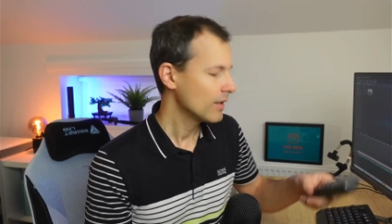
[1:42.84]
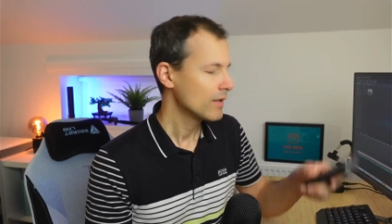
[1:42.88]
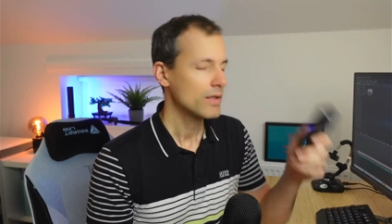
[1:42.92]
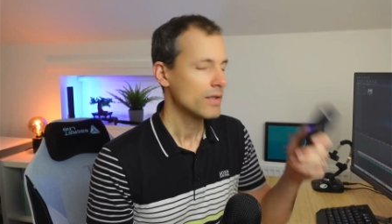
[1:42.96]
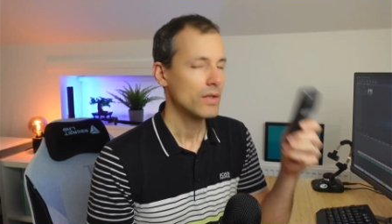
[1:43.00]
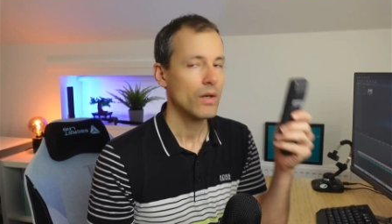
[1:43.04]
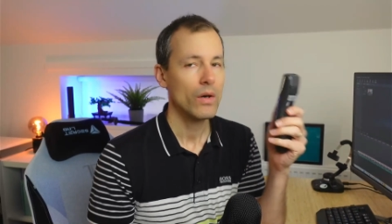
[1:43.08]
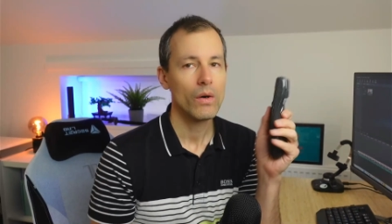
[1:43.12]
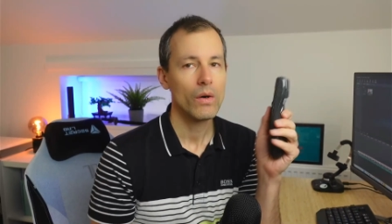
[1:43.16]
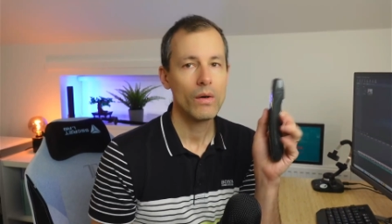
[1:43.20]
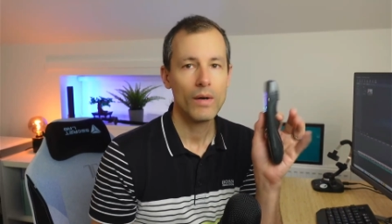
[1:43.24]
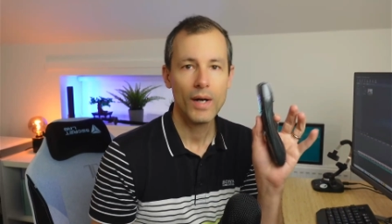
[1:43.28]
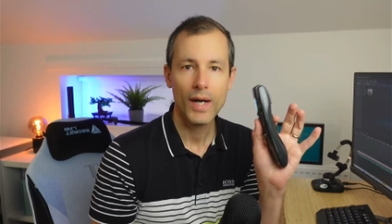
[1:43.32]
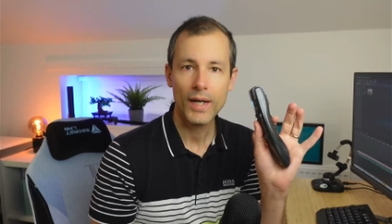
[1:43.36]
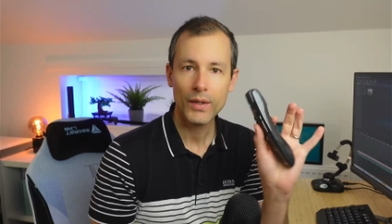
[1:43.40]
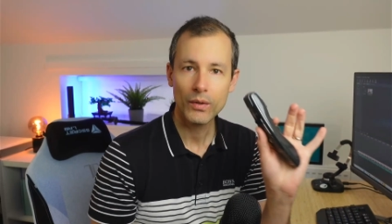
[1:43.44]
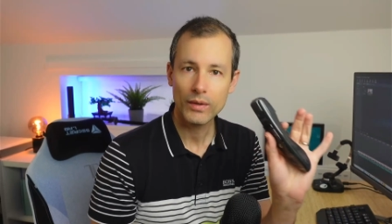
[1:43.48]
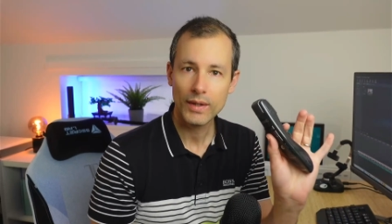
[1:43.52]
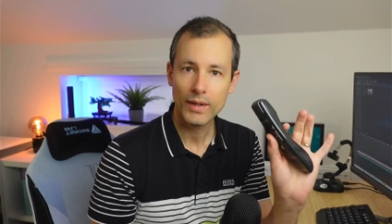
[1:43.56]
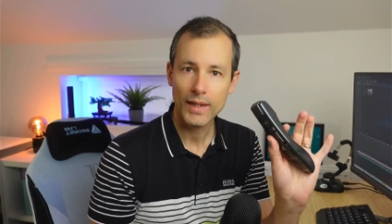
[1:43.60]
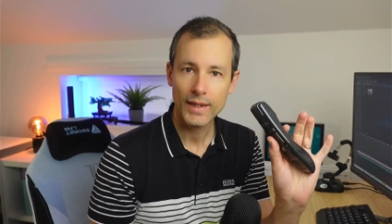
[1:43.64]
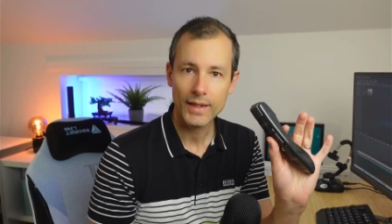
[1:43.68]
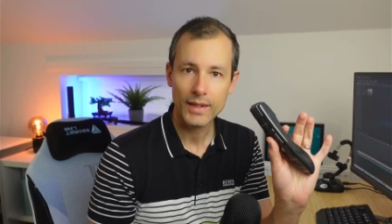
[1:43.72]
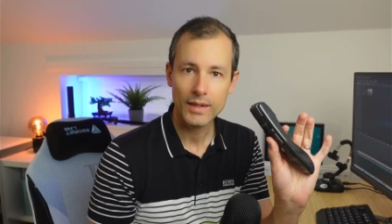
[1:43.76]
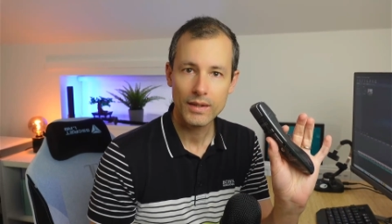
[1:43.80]
So I
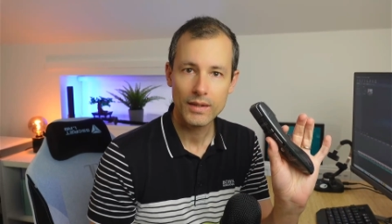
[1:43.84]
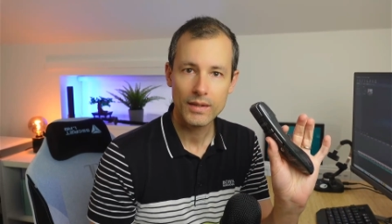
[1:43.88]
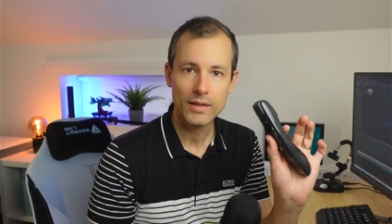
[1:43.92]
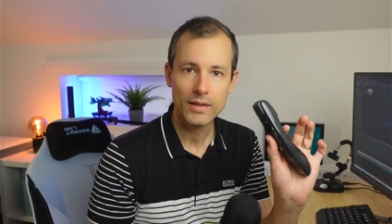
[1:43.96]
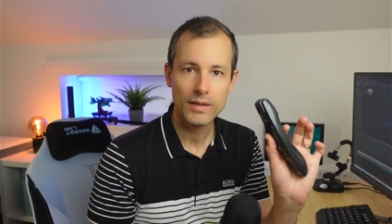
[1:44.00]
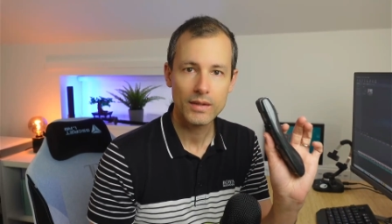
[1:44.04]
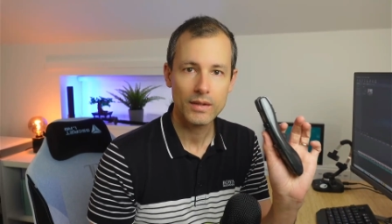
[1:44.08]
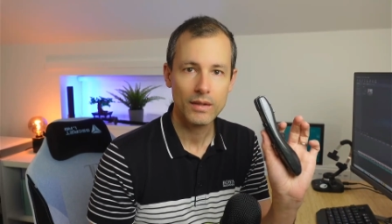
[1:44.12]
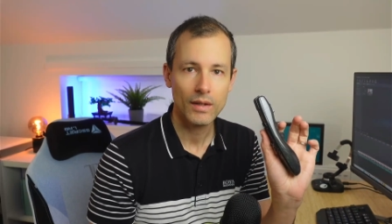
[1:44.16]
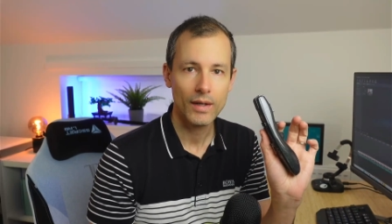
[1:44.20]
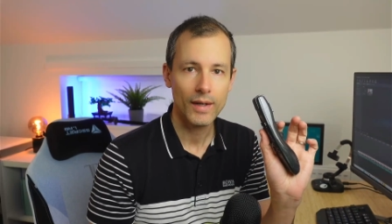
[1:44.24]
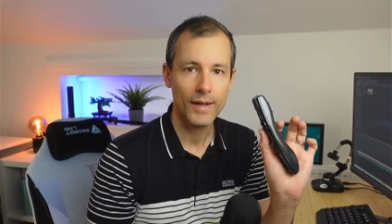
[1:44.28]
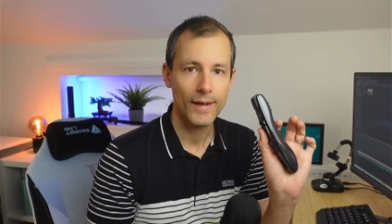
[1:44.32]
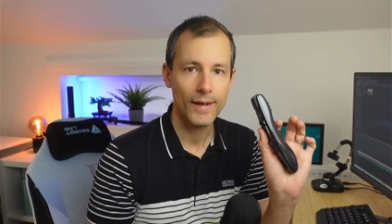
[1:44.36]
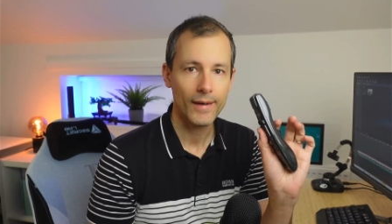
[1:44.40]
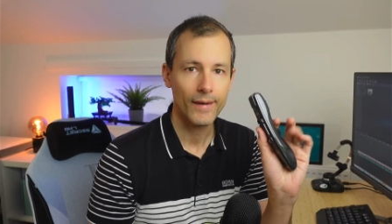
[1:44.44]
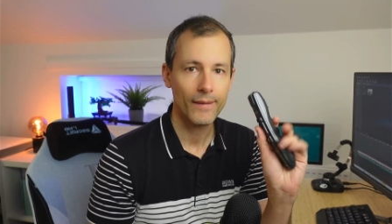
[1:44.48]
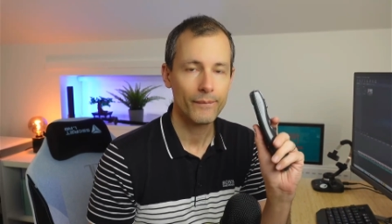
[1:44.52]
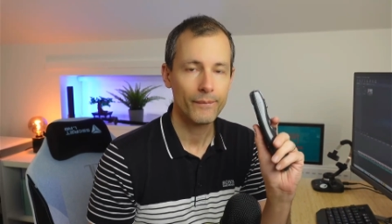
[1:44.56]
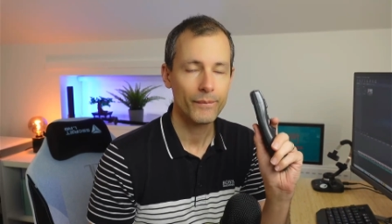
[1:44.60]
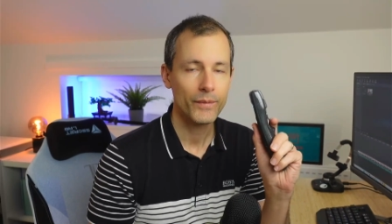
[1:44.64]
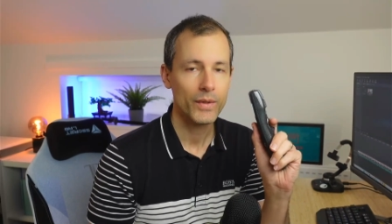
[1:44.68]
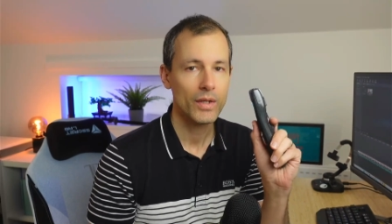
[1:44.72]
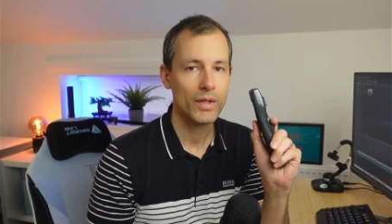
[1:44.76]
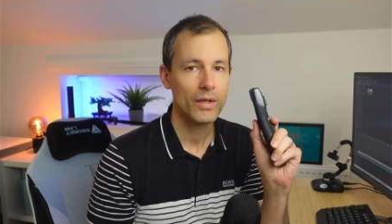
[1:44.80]
don't like this. Um,